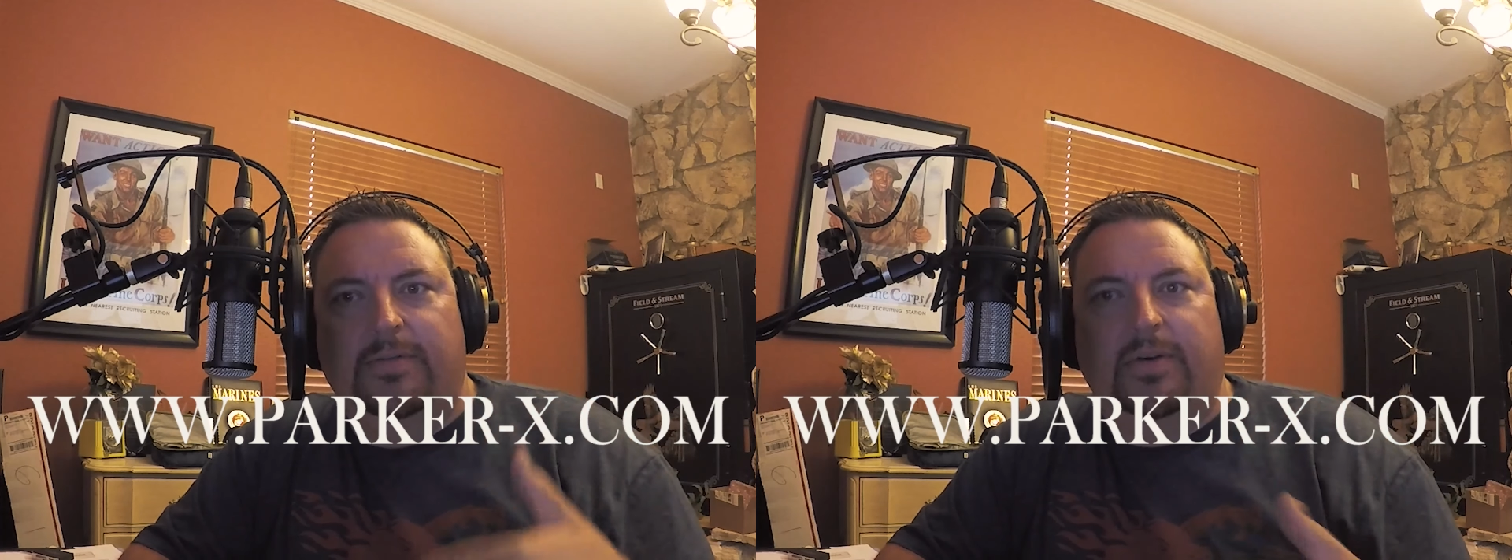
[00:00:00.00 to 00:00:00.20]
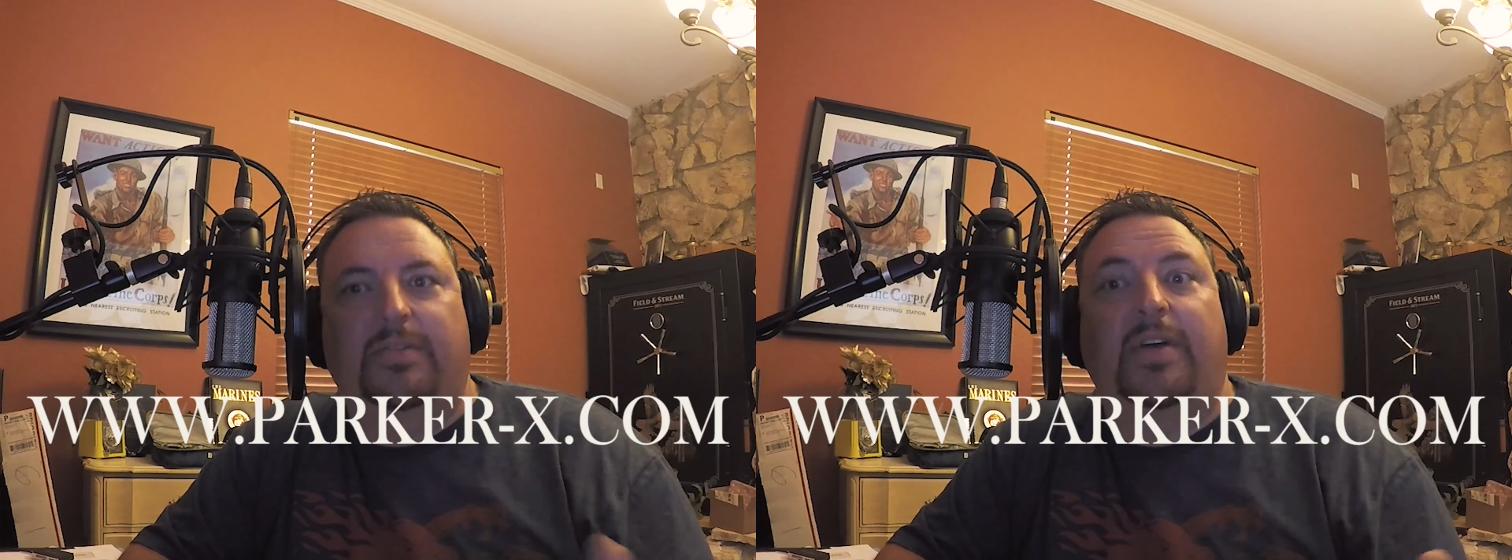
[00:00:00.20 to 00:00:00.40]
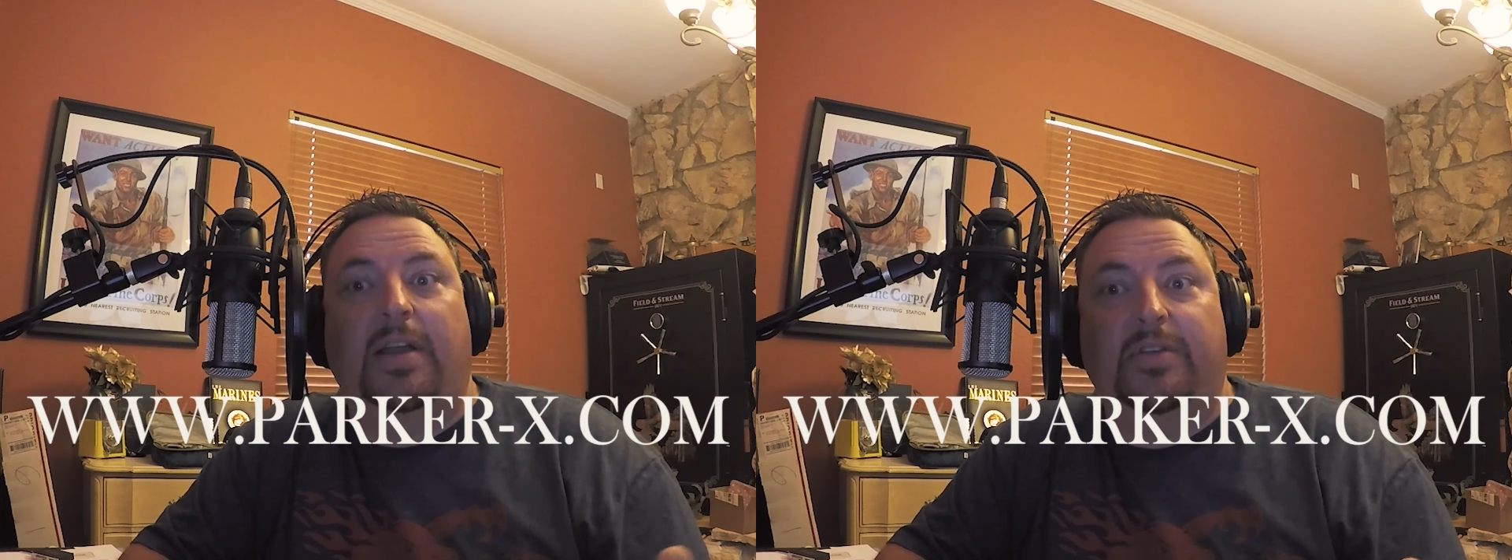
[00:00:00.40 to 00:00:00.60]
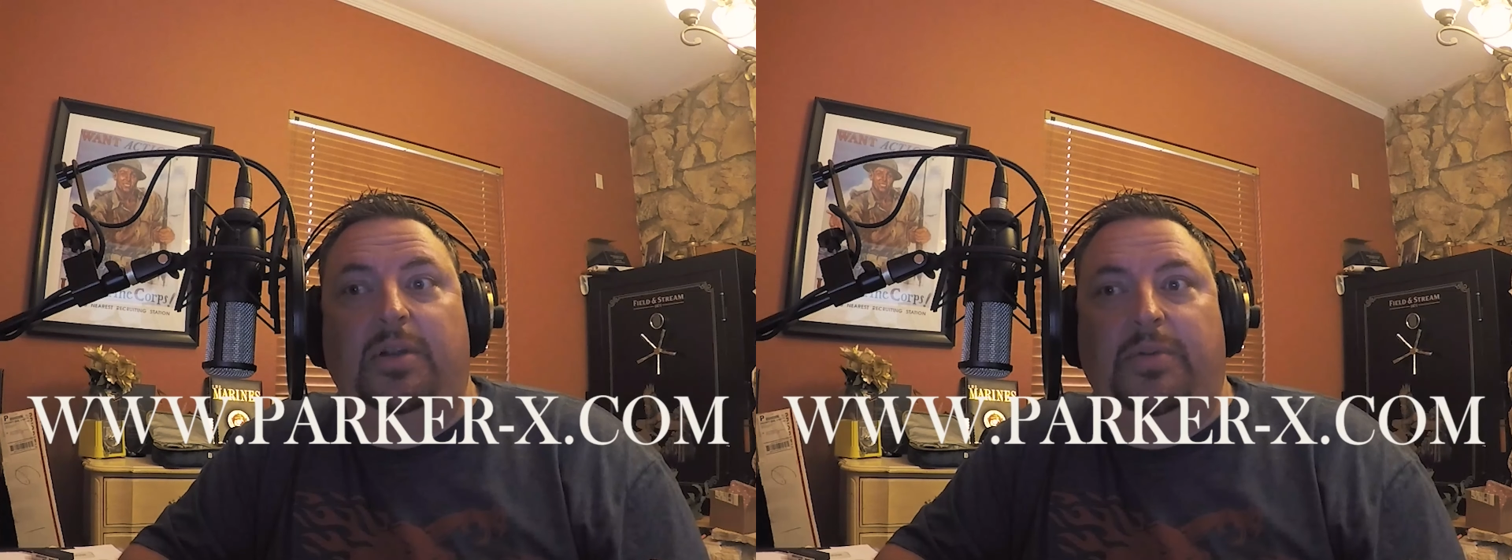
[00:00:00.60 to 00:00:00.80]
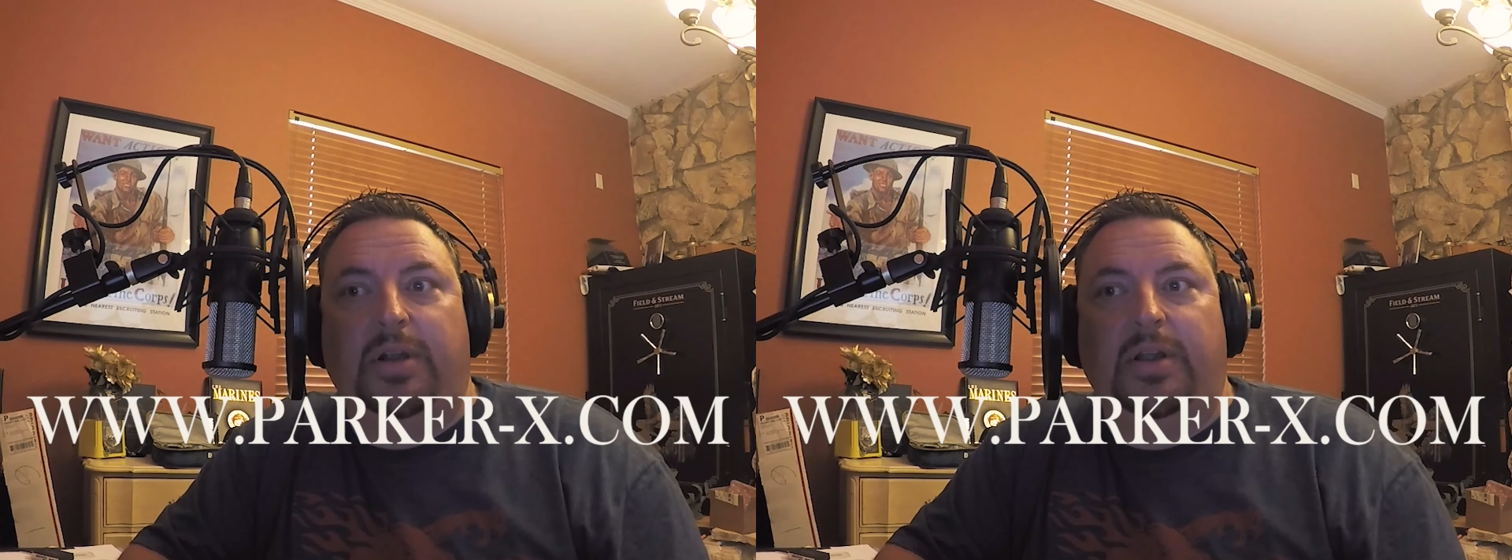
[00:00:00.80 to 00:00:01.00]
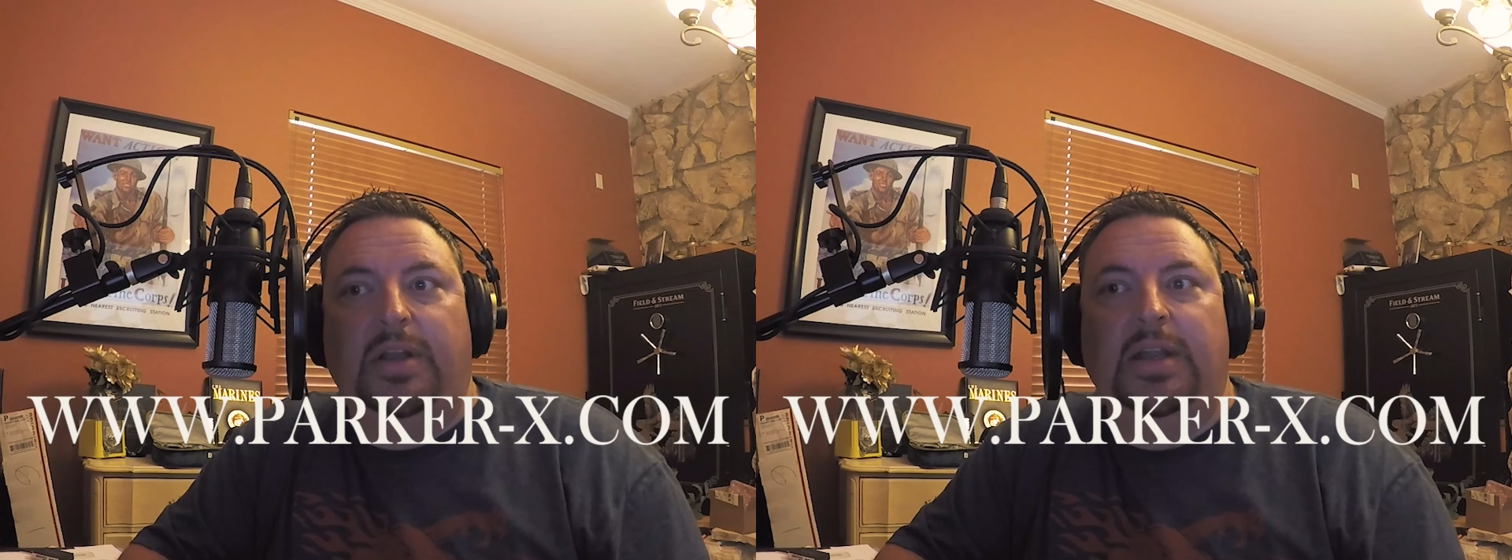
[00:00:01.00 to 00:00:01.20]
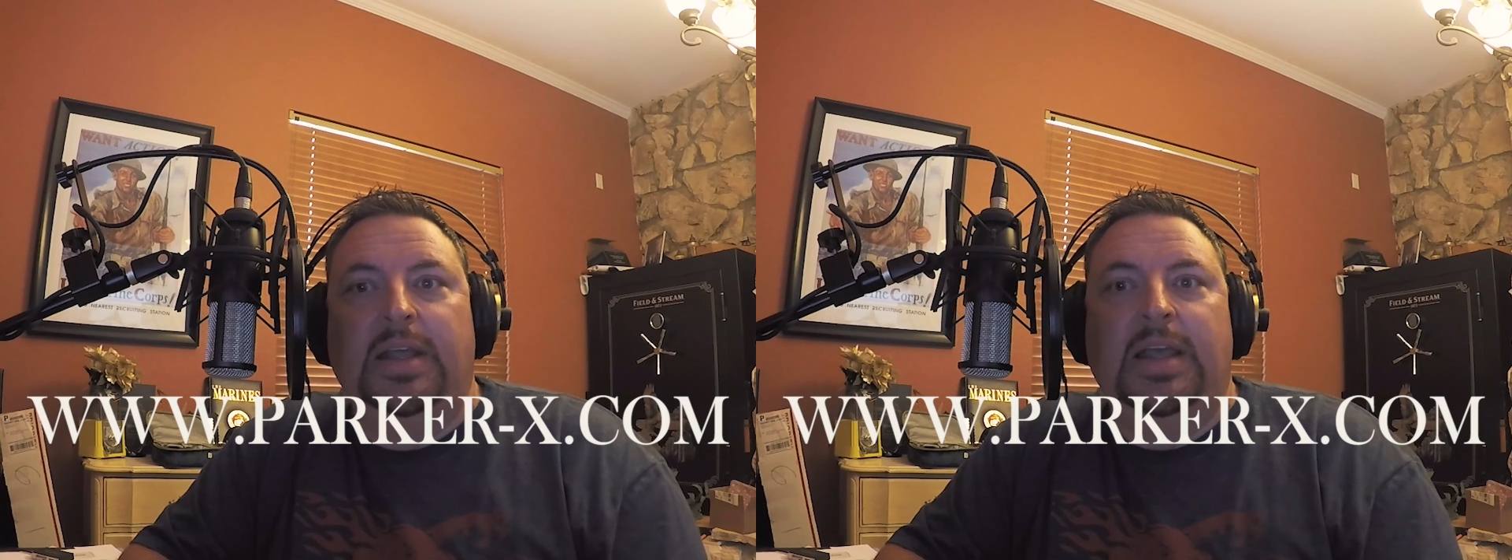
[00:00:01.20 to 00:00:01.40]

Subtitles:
for a 5-year period.